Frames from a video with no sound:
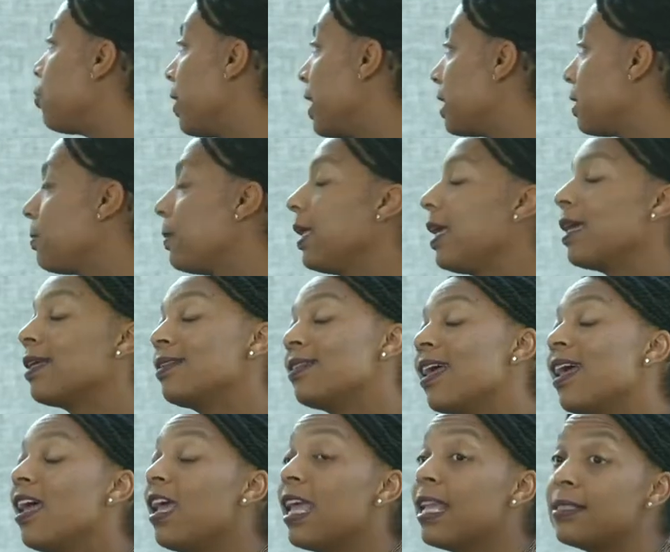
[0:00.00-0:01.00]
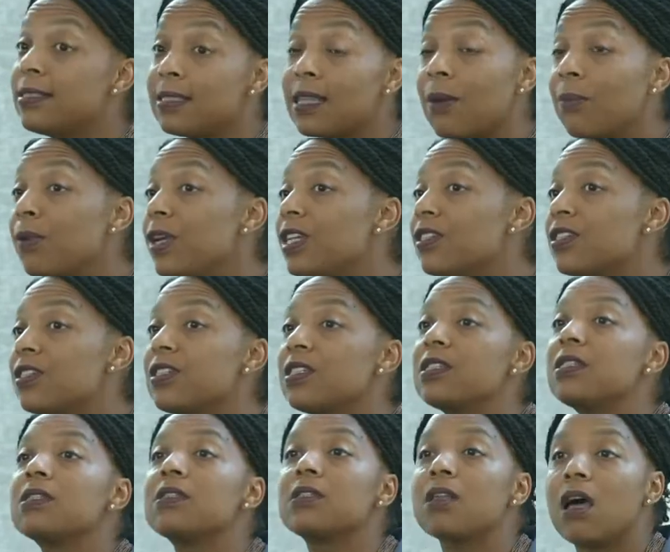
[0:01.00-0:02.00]
transplant. In some regions,
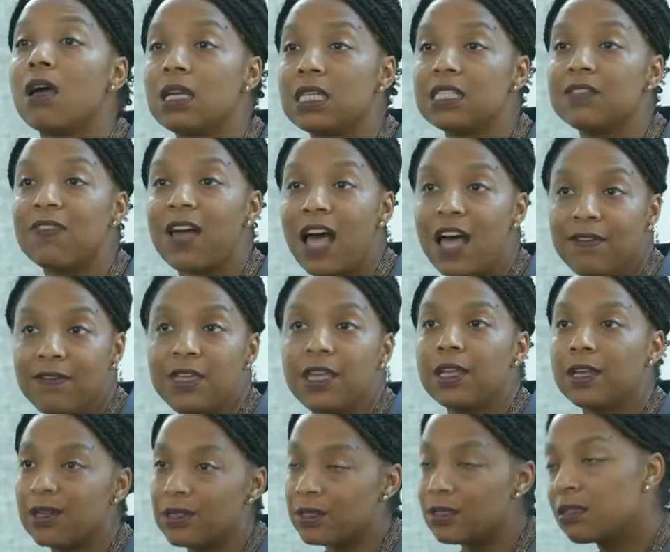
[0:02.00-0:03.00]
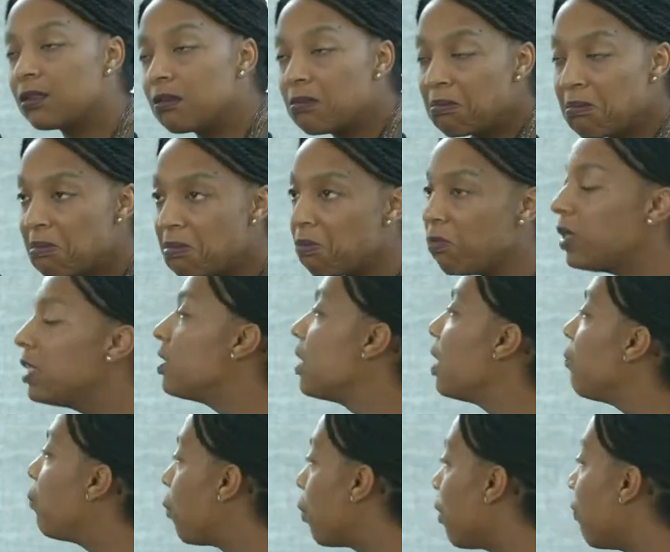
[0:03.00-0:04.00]
it's as long as five years. We
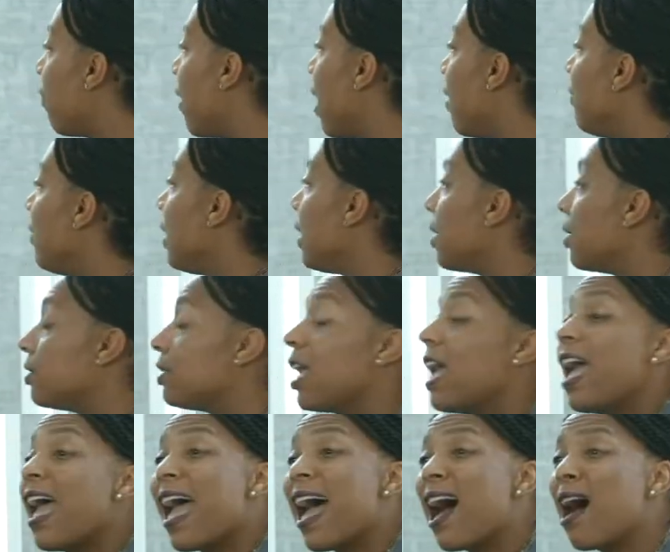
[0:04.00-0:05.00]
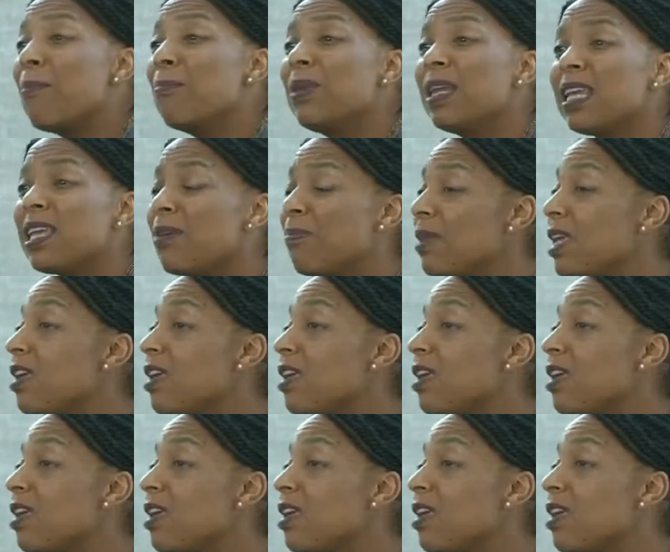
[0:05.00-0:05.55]
say four to five years, um, but it can be